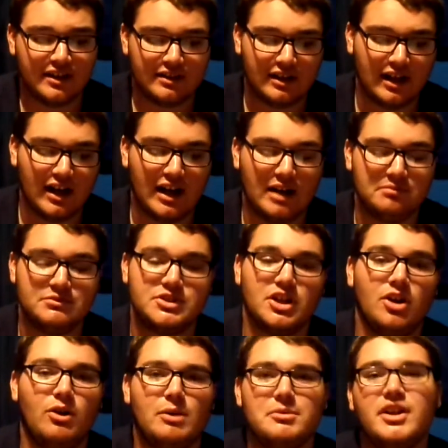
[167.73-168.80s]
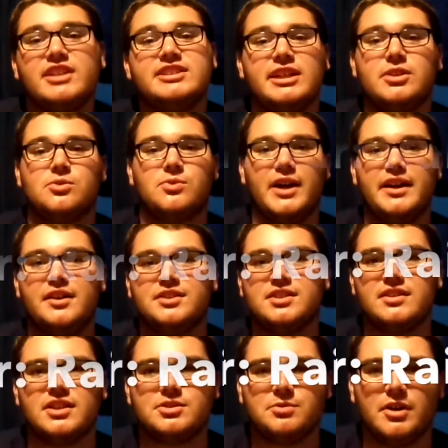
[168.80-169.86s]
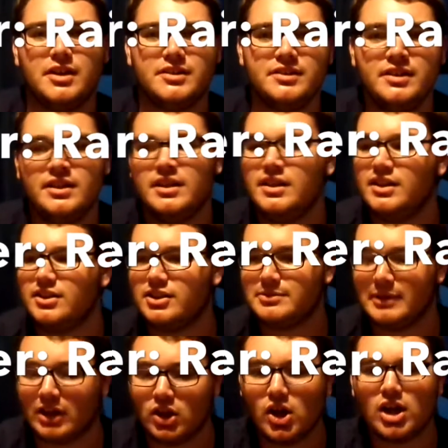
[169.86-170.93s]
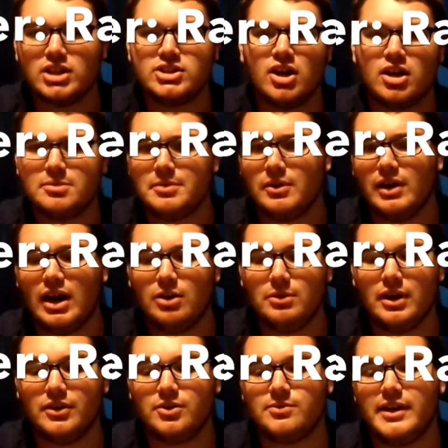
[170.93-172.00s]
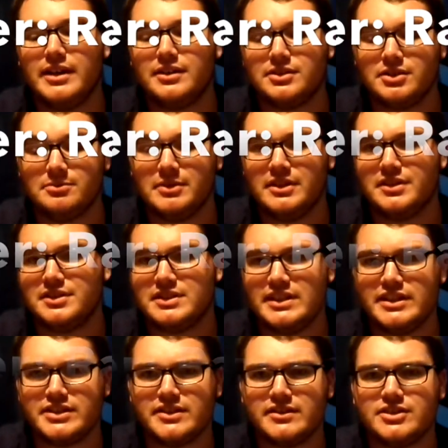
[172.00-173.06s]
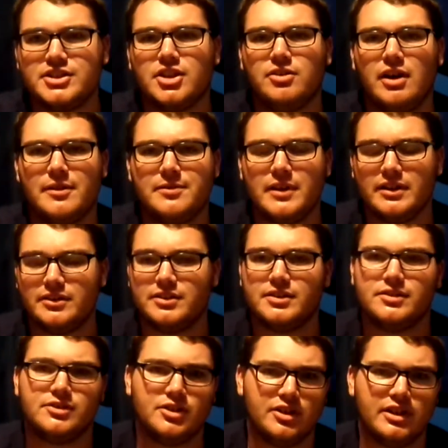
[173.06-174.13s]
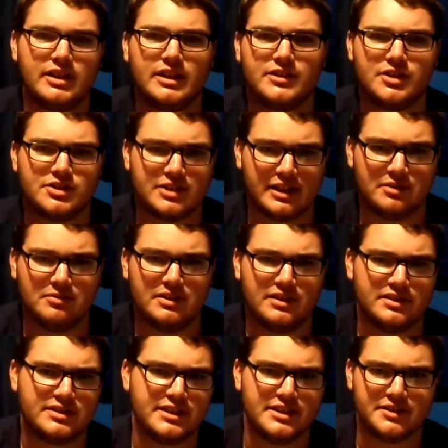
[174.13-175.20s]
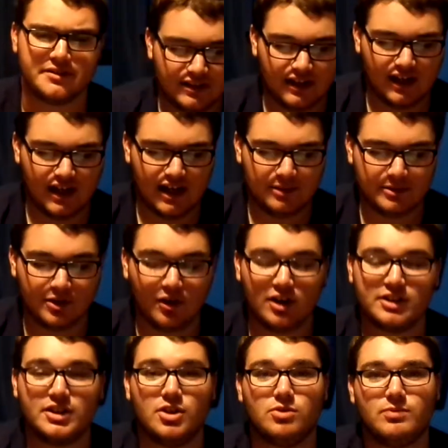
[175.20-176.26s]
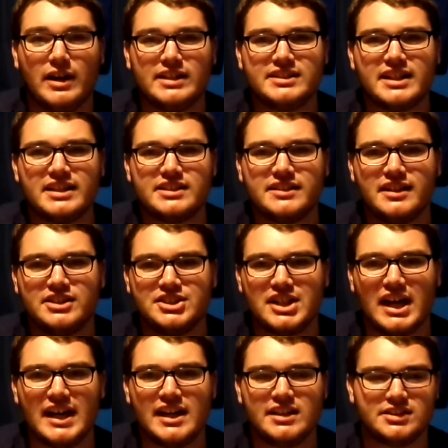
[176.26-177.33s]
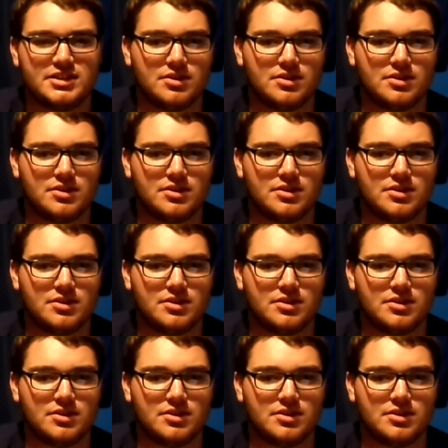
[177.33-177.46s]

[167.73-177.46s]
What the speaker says: So I'm going to take the Raiders in this one. There's been a lot of talk about how well the Raiders could be this season, so I think they're going to get their second win of the season. We go on to the Redskins and the Giants.